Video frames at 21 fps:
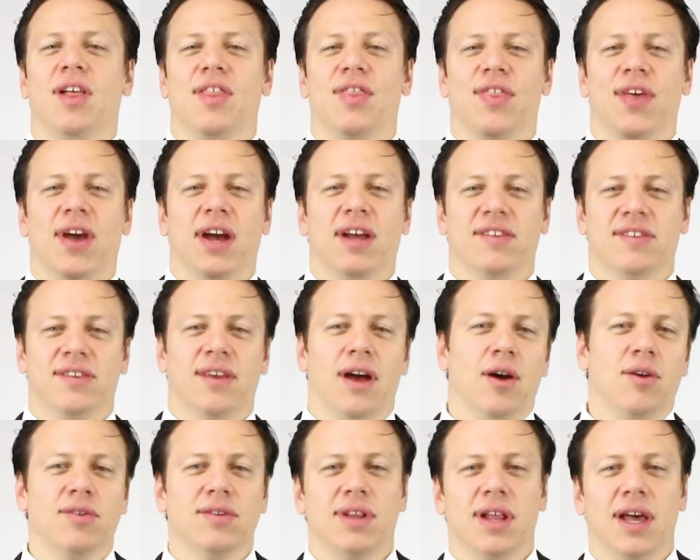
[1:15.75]
that
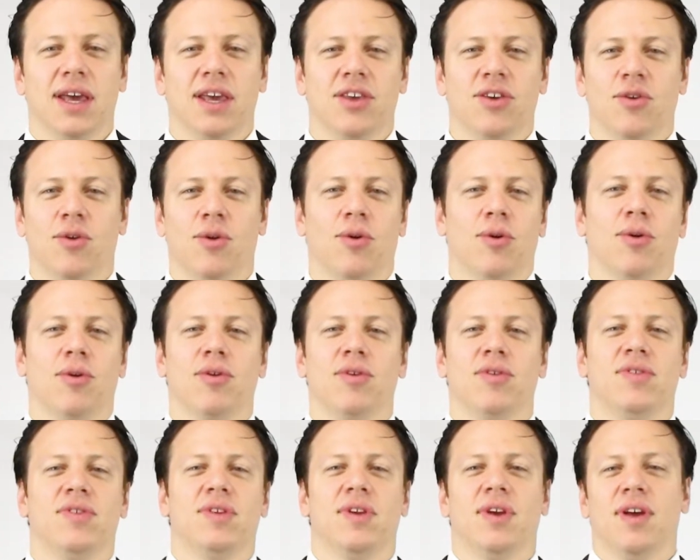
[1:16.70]
sounds like
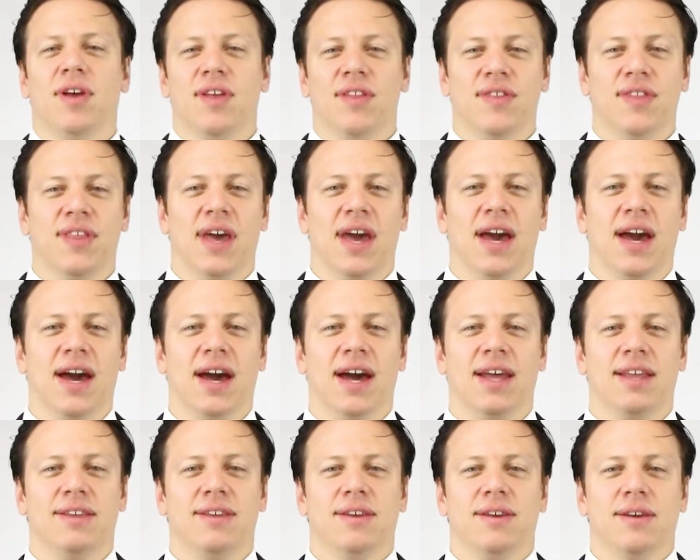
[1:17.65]
yours,
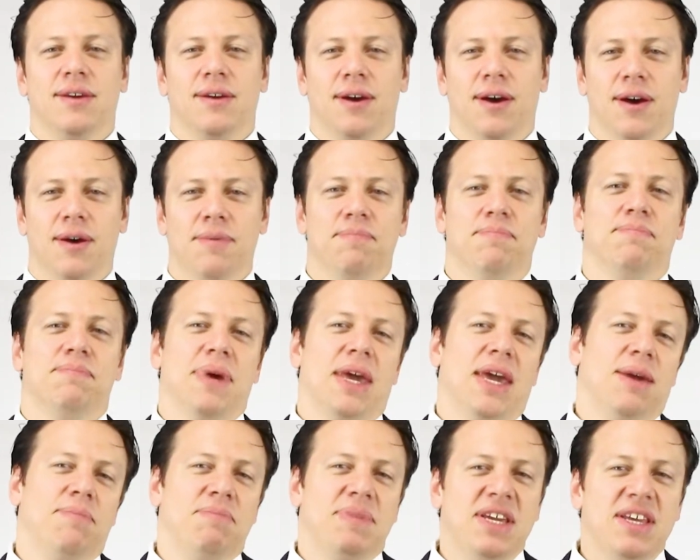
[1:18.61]
that
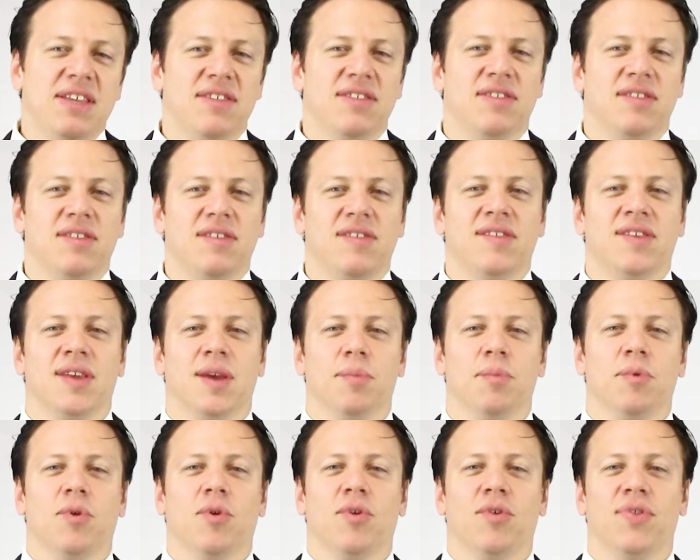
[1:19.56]
may mean
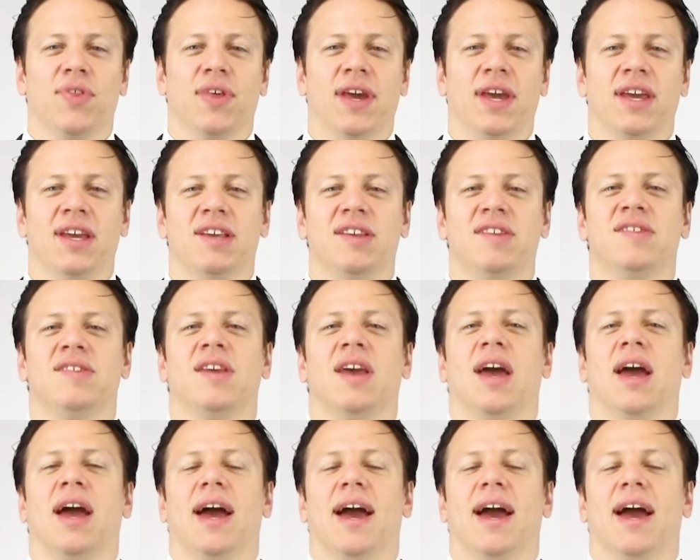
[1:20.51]
similar things.